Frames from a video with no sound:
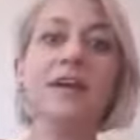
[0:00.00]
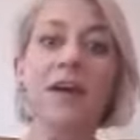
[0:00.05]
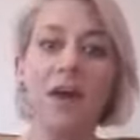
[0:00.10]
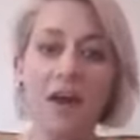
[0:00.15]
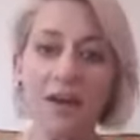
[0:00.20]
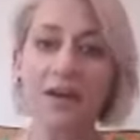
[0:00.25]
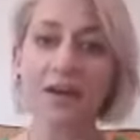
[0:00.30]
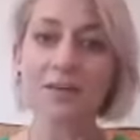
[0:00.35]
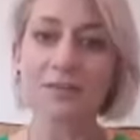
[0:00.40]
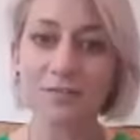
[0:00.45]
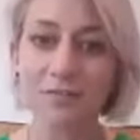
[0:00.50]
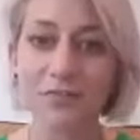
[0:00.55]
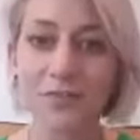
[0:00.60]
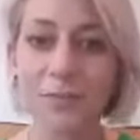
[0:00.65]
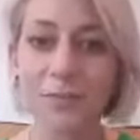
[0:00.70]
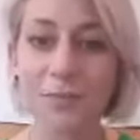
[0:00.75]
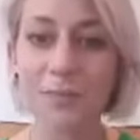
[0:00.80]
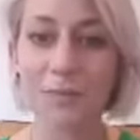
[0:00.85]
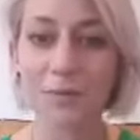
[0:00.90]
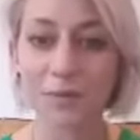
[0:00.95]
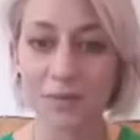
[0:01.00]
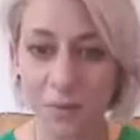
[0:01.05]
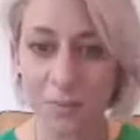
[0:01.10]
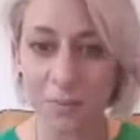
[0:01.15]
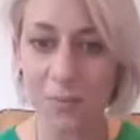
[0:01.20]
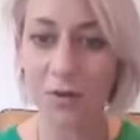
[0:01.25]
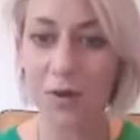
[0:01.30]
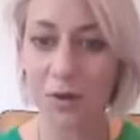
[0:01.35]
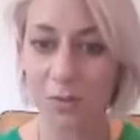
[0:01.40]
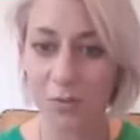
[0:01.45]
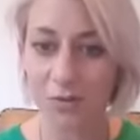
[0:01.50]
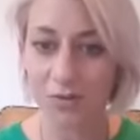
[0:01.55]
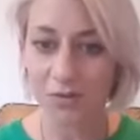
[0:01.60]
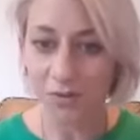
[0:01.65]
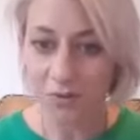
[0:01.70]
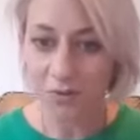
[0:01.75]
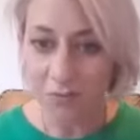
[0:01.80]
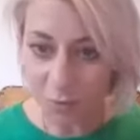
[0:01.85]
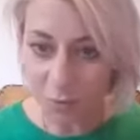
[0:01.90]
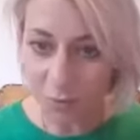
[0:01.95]
Okay, so a few people are jumping on, which
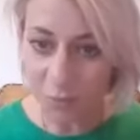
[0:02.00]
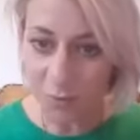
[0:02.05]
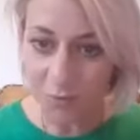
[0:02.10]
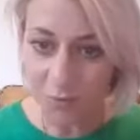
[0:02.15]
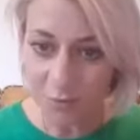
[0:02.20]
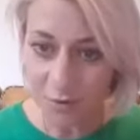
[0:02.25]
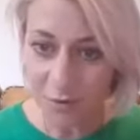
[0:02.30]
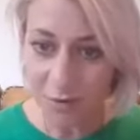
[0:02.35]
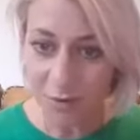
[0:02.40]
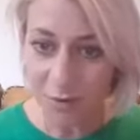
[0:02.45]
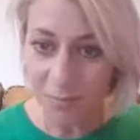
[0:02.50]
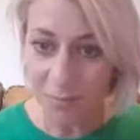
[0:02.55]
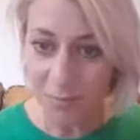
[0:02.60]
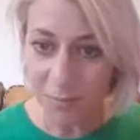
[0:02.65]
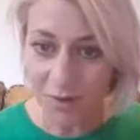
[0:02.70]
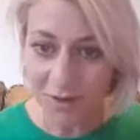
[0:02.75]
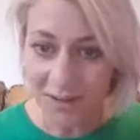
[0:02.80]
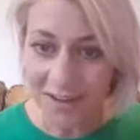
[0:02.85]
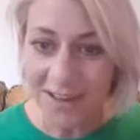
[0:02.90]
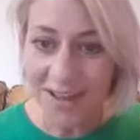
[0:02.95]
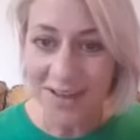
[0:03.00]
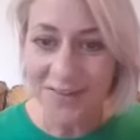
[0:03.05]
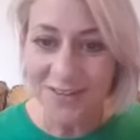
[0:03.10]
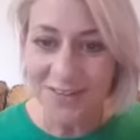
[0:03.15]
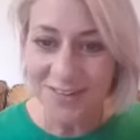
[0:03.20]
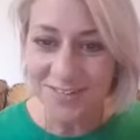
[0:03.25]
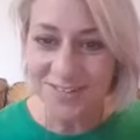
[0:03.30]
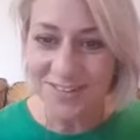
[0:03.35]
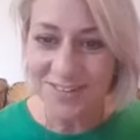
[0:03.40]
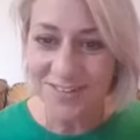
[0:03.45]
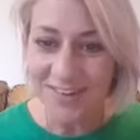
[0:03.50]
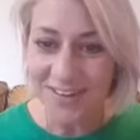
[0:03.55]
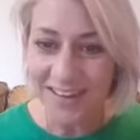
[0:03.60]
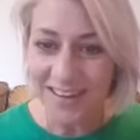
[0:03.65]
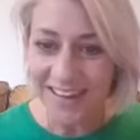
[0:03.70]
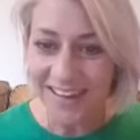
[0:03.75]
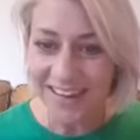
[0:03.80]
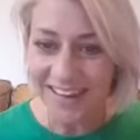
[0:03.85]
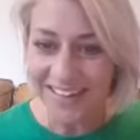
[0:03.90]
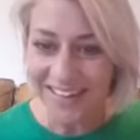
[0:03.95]
is awesome. Monique, how are you
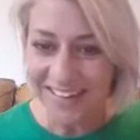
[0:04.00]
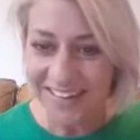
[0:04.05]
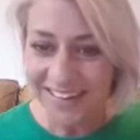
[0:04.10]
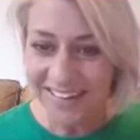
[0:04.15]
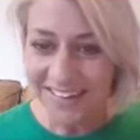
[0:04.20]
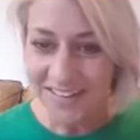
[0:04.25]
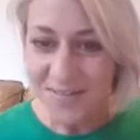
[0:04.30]
doing?